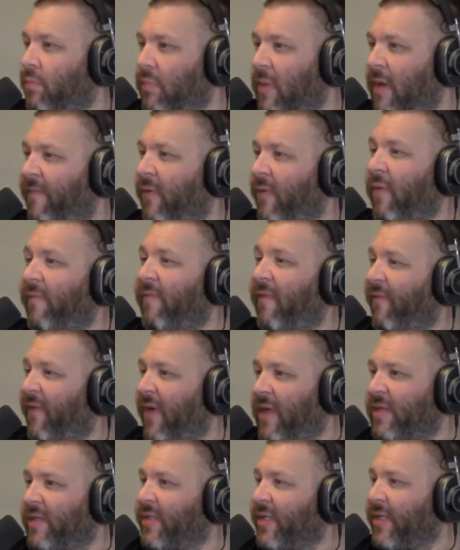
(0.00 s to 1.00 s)
if you have a
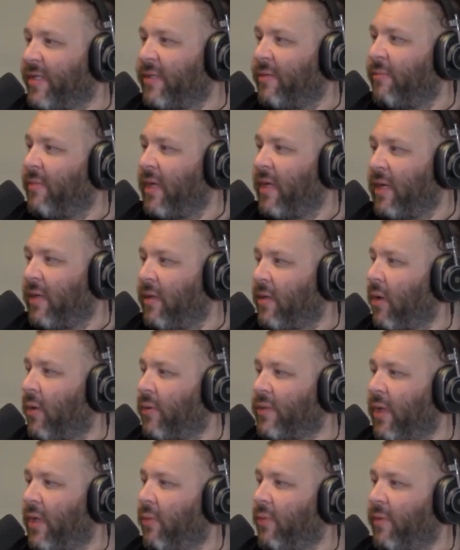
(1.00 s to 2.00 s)
faith system that
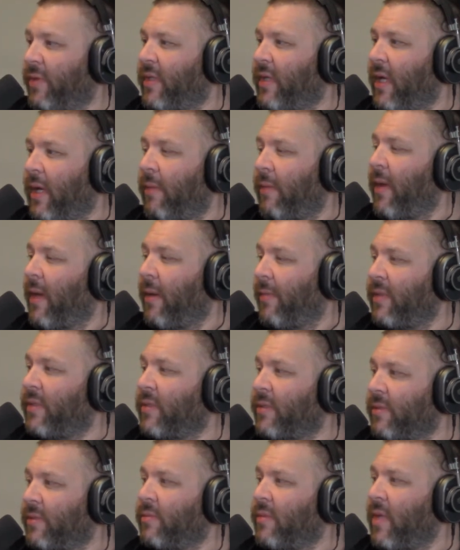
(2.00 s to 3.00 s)
goes along with the Ten
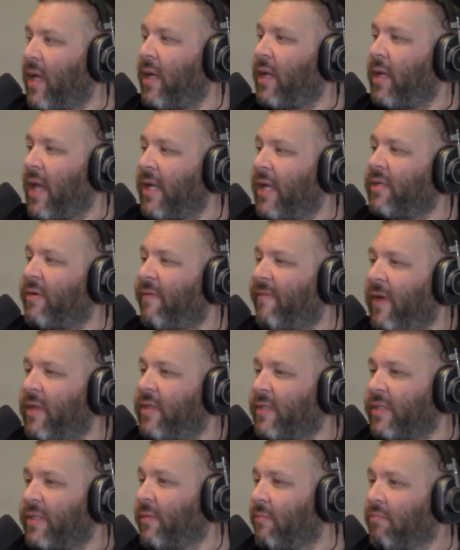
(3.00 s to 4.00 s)
Commandments, then that's your faith
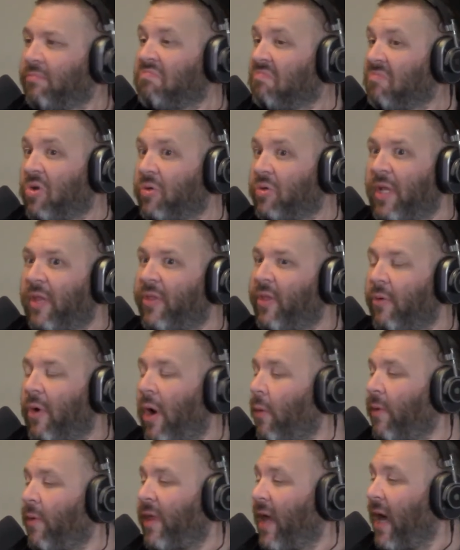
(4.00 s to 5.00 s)
system. There's nothing
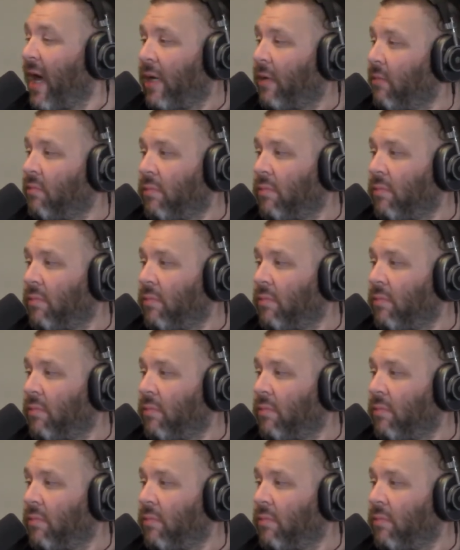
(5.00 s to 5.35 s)
wrong with that.